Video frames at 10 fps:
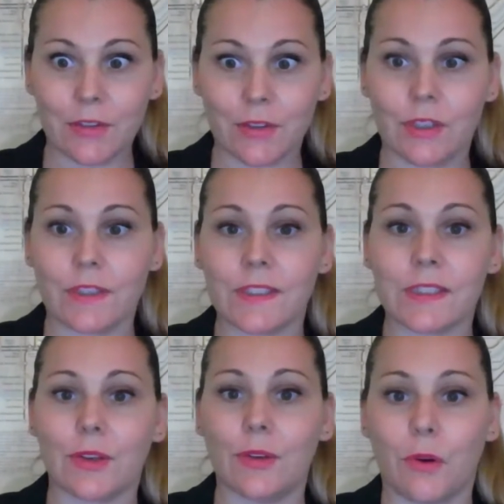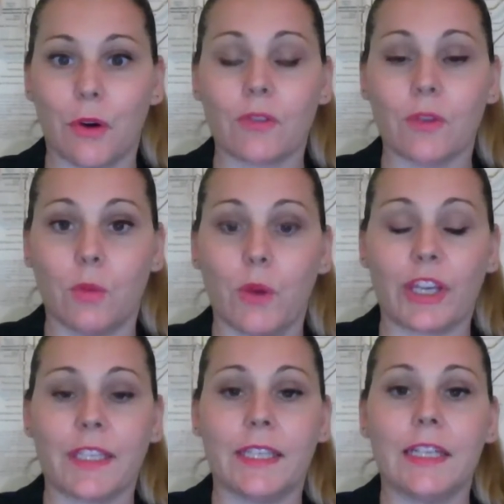tutors who are all
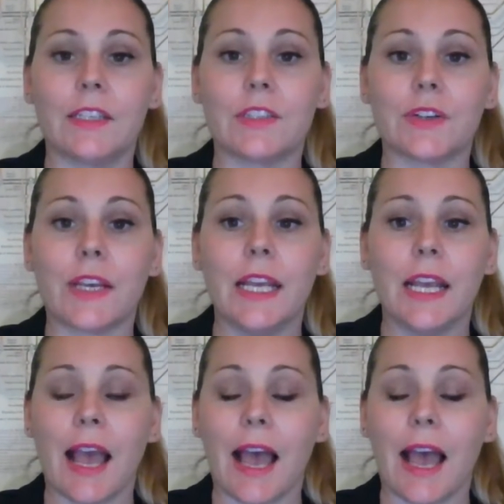working in industry,